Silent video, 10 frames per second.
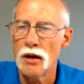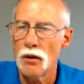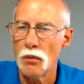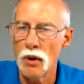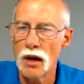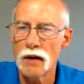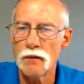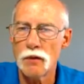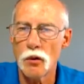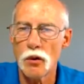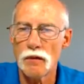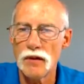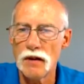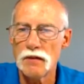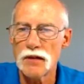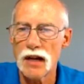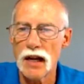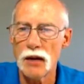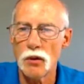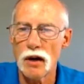one, four, fifteen,
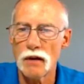one,